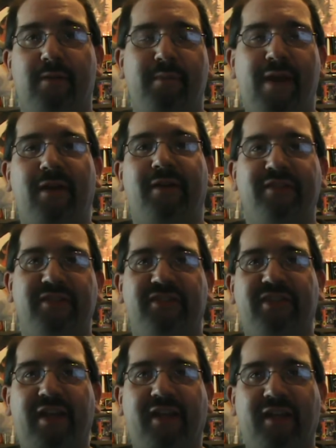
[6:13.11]
Baron is the
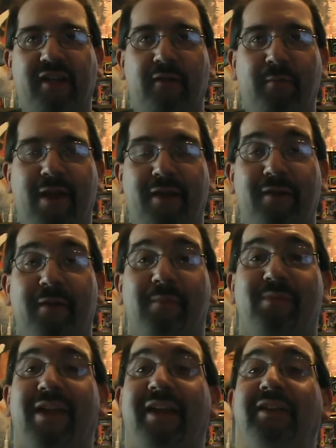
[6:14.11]
second in command.
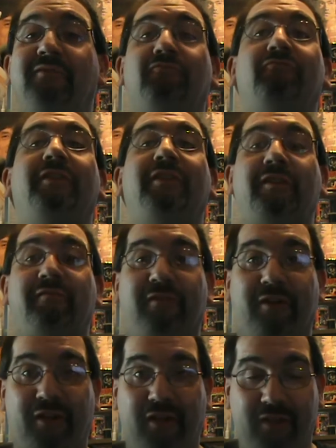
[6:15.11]
He's really
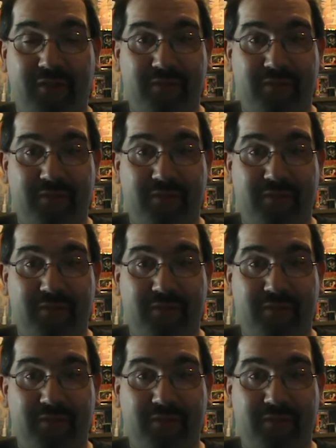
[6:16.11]
funny.